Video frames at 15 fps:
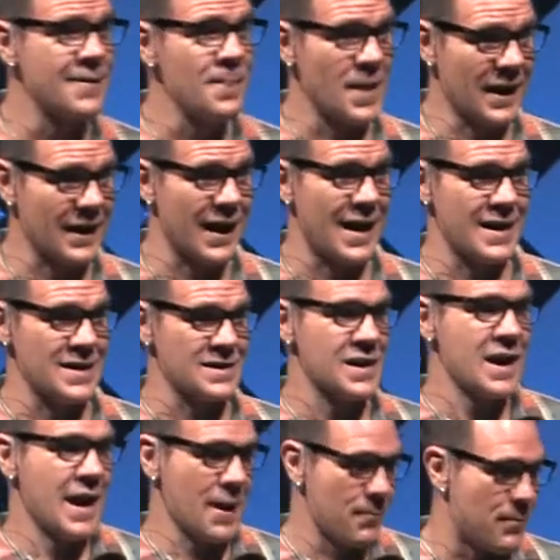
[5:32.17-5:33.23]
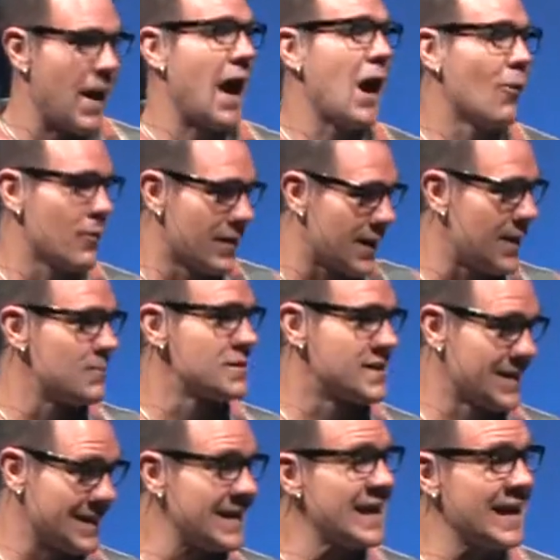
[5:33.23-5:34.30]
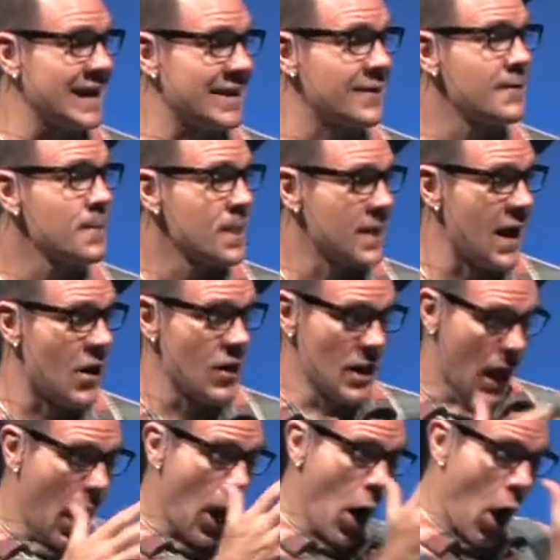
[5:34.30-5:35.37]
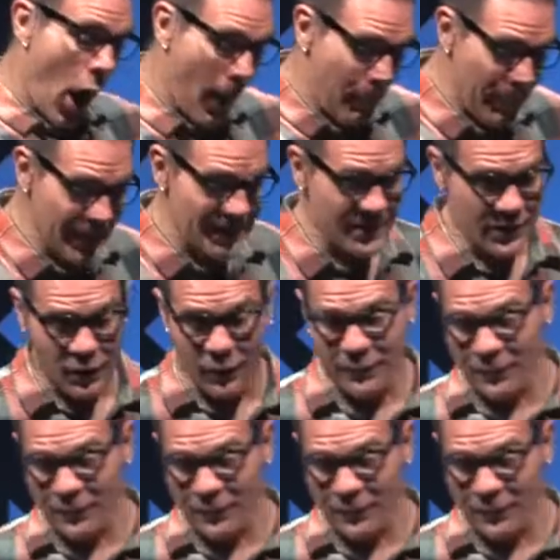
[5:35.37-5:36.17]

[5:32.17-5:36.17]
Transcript: and God has empowered him to lead. Now, up until